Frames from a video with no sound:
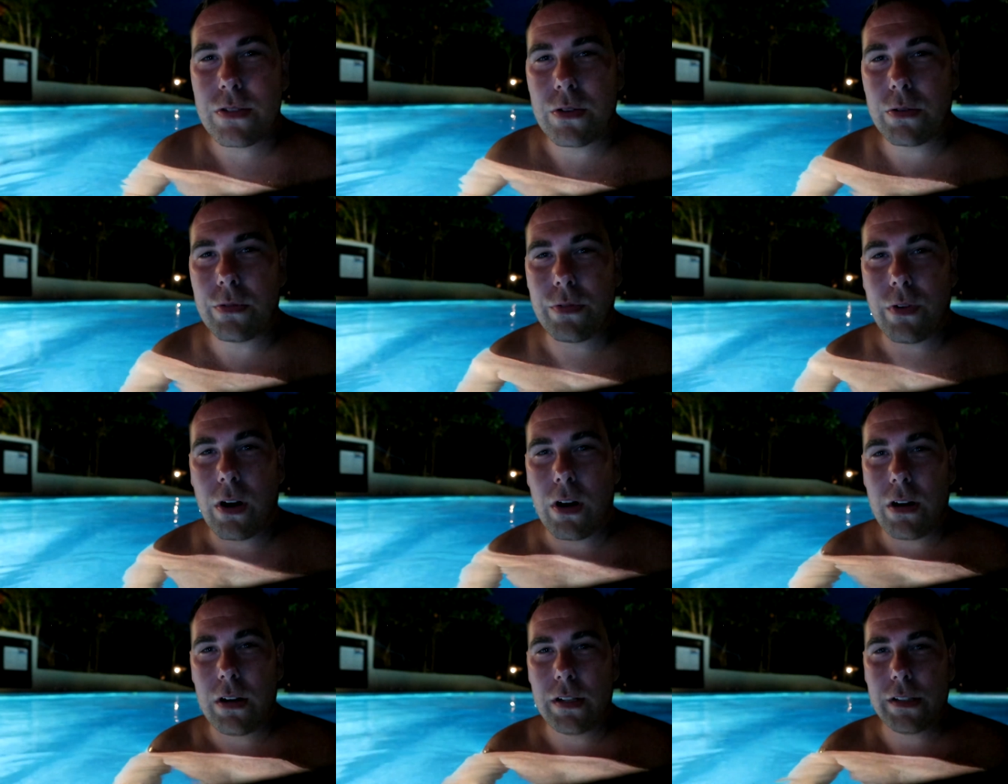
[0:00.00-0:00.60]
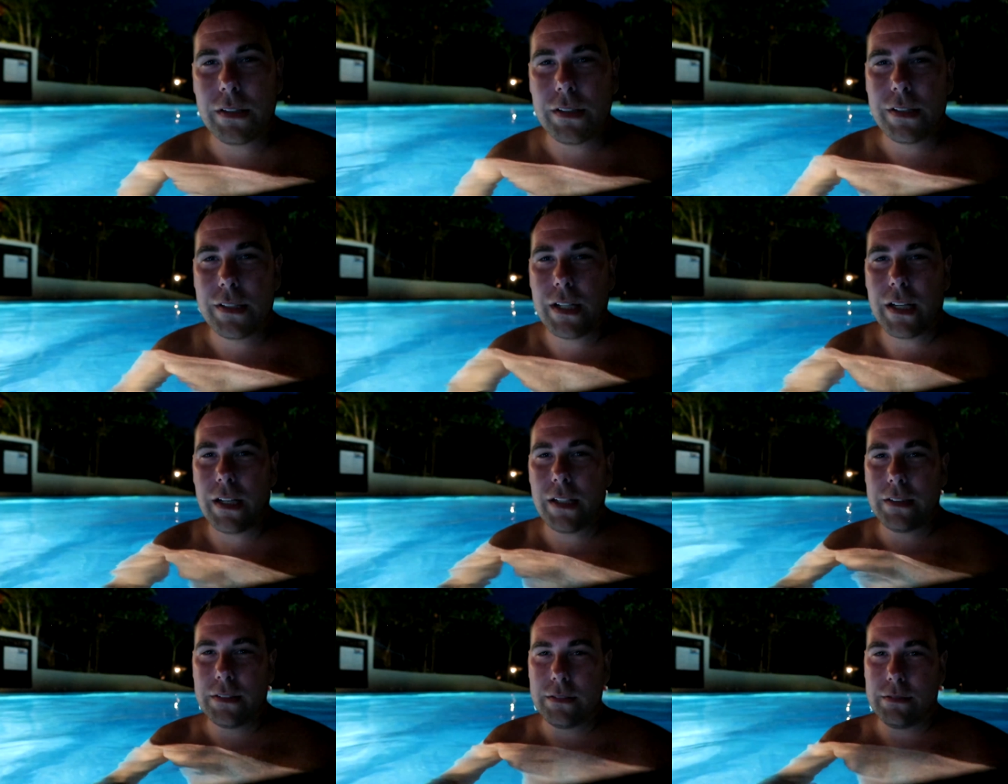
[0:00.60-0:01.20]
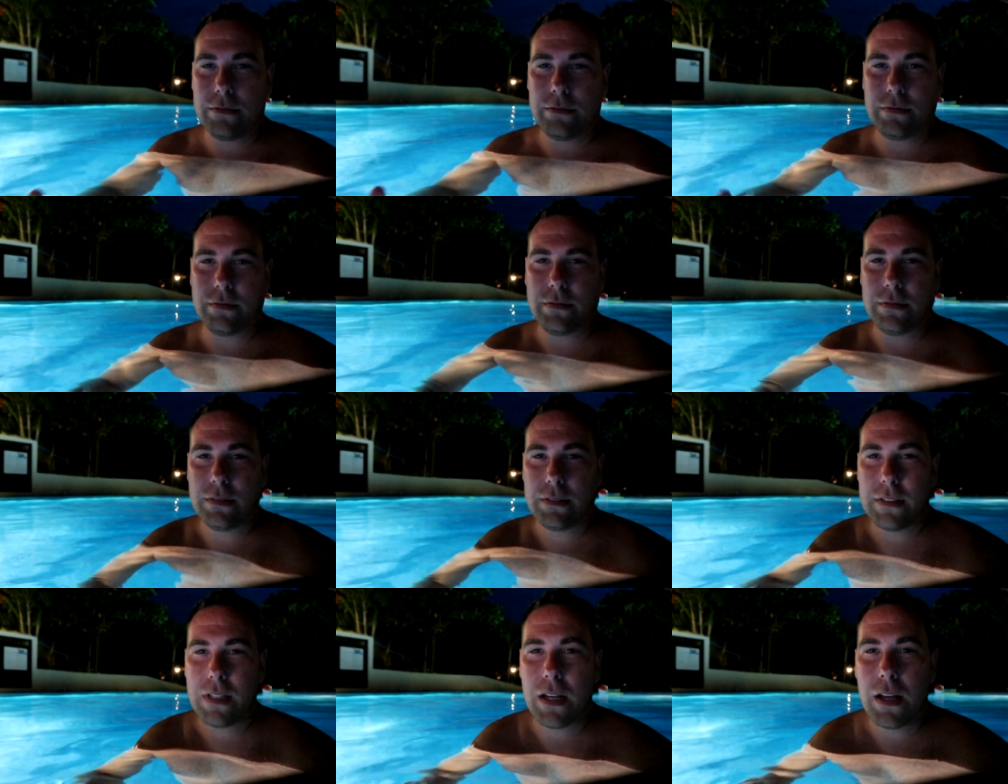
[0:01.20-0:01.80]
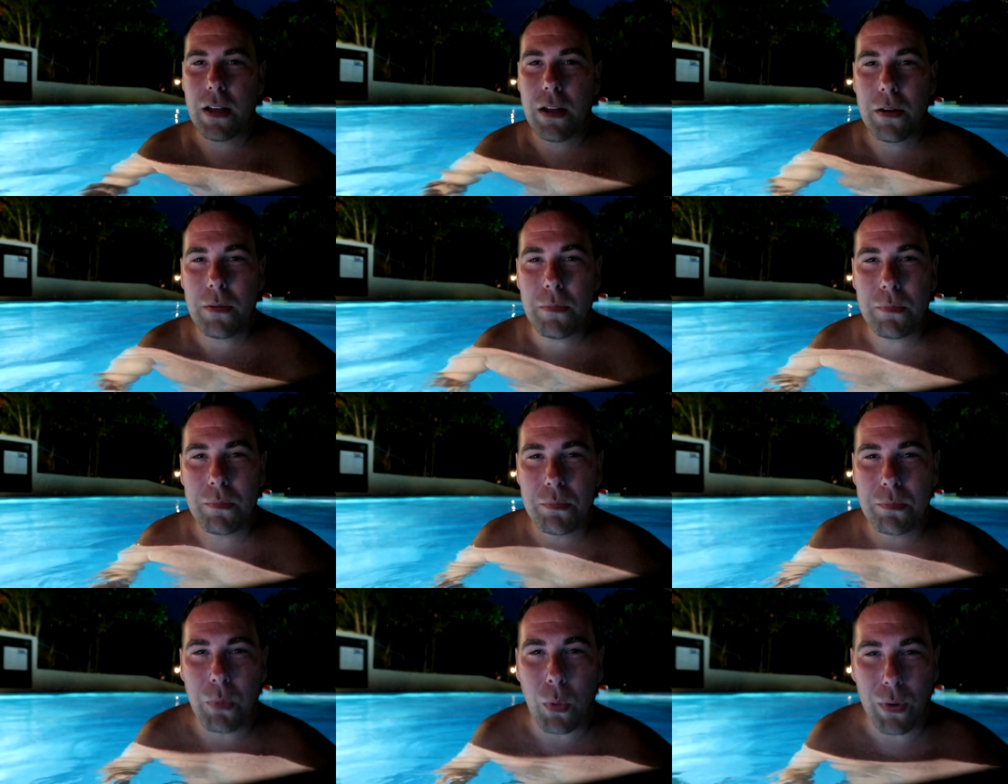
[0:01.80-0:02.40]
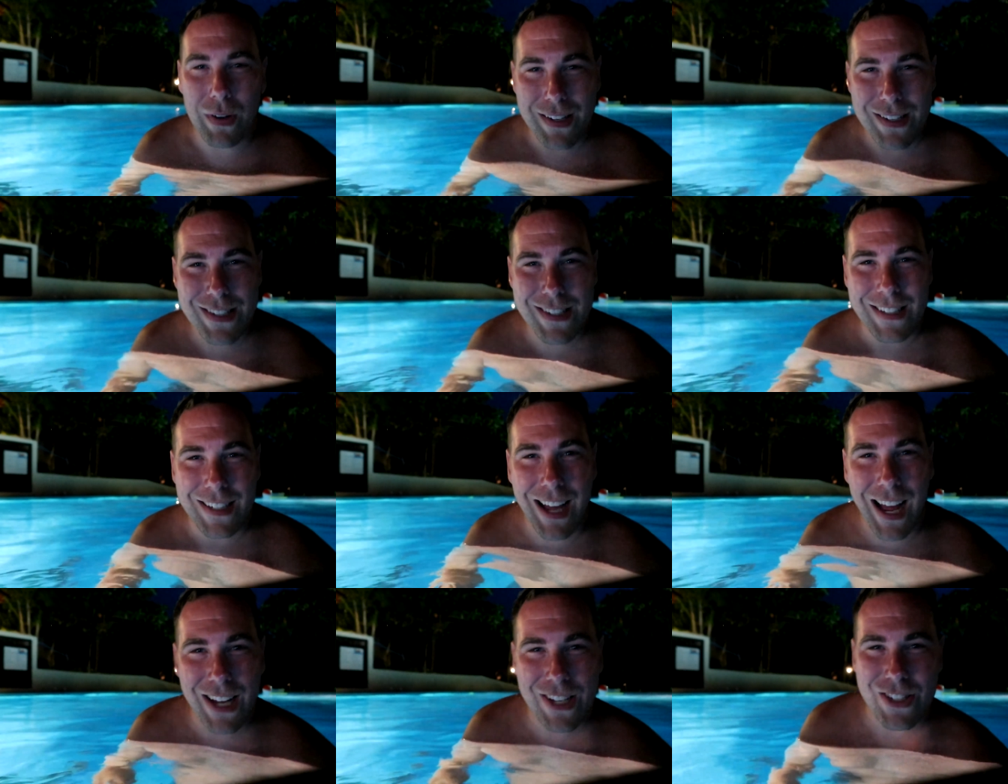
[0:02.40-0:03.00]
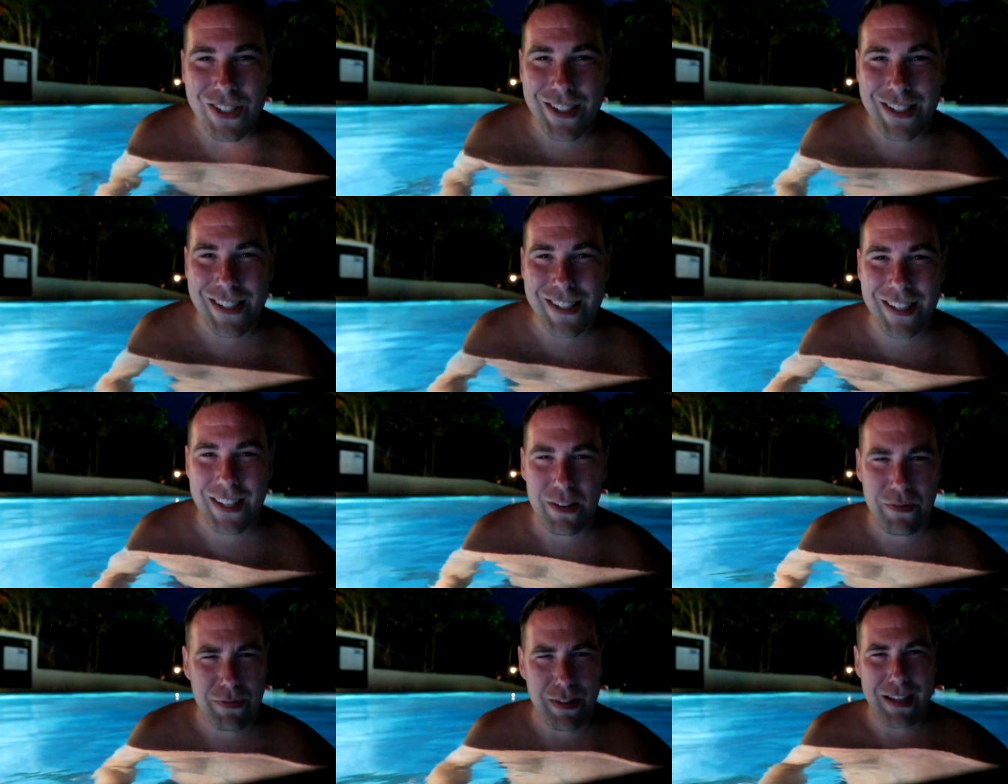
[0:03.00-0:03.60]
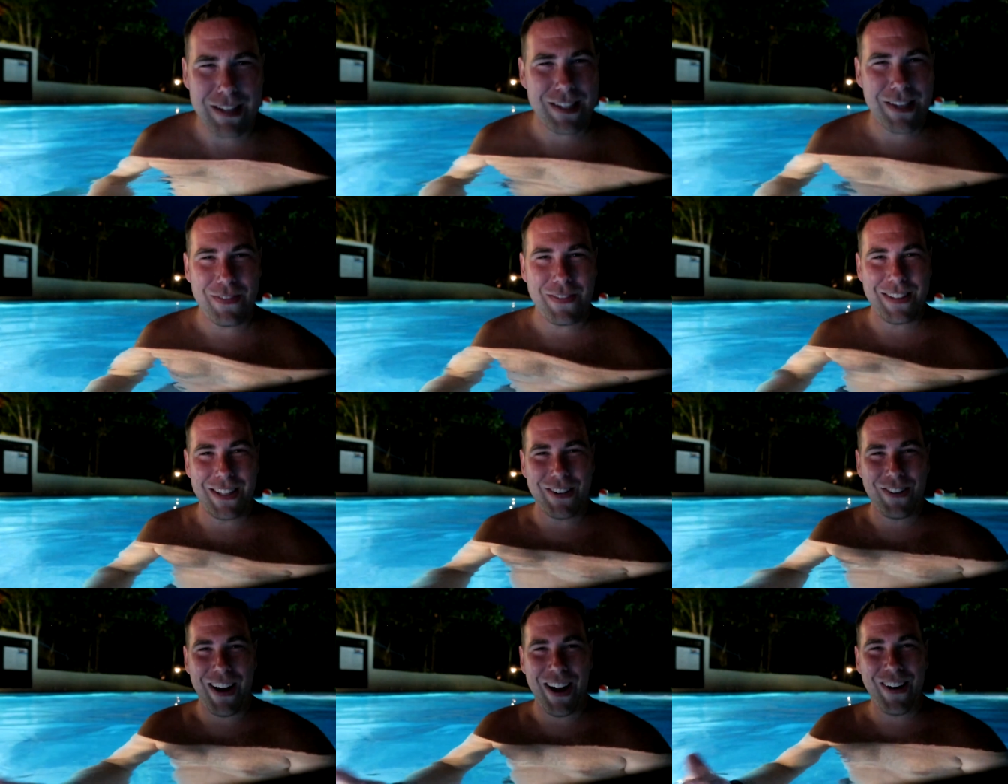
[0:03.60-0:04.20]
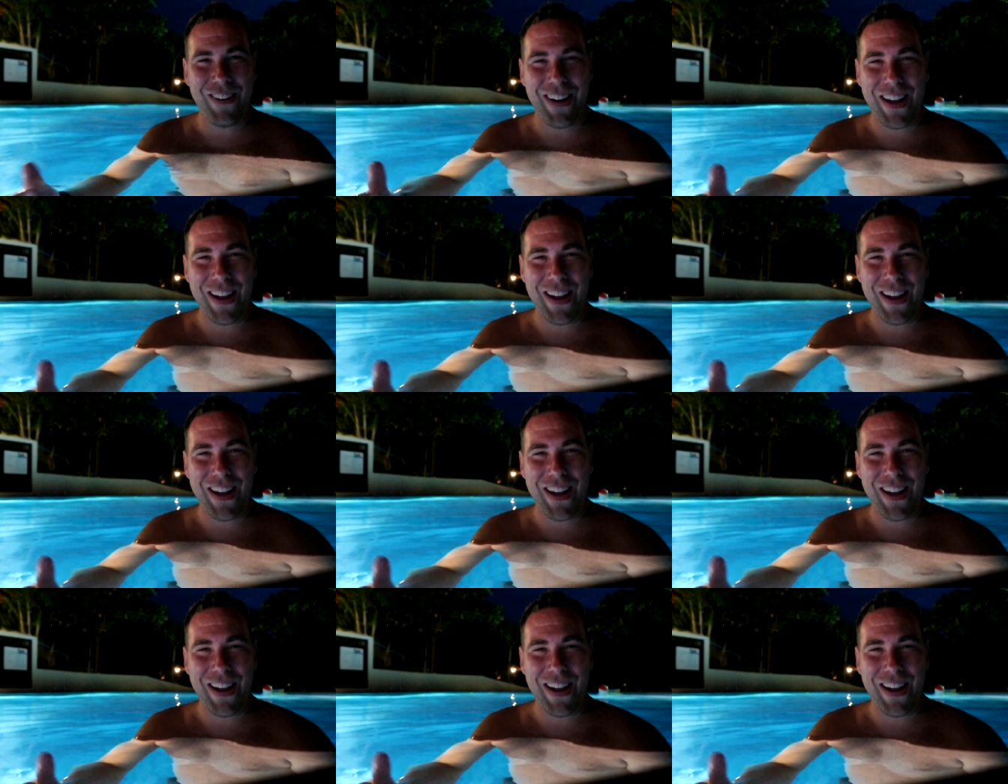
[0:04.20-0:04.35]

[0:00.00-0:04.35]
so far, and uh, buenas noches. Buenas noches, if Nach that's even the right